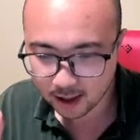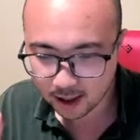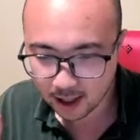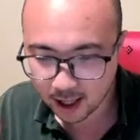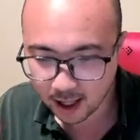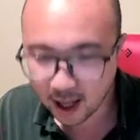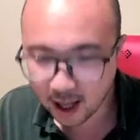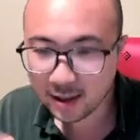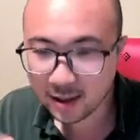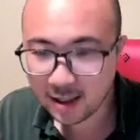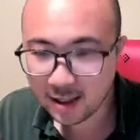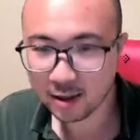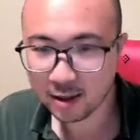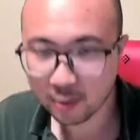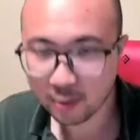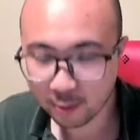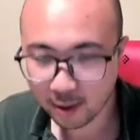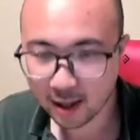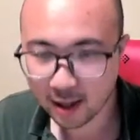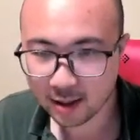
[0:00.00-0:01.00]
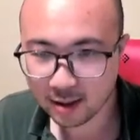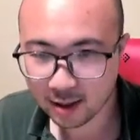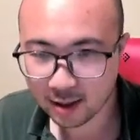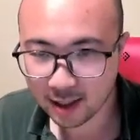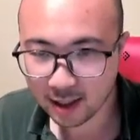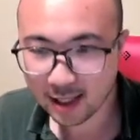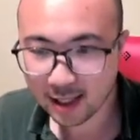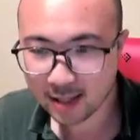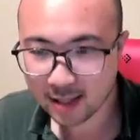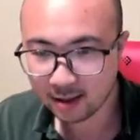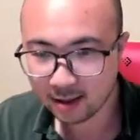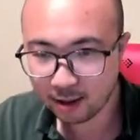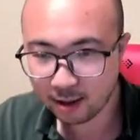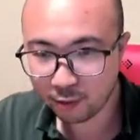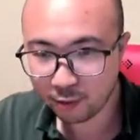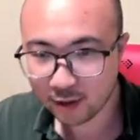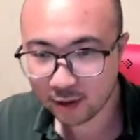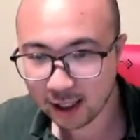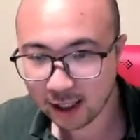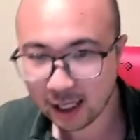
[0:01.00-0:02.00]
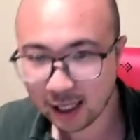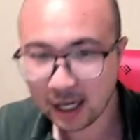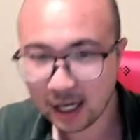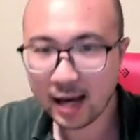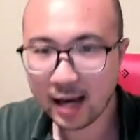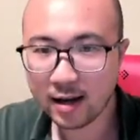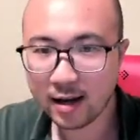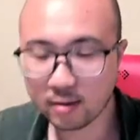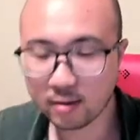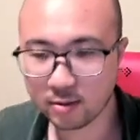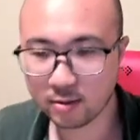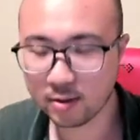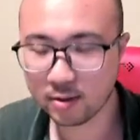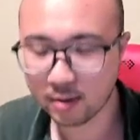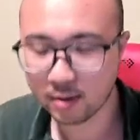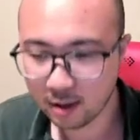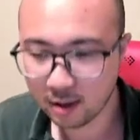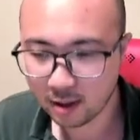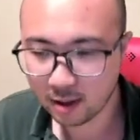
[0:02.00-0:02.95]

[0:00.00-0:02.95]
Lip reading: onion, right? It has different layers.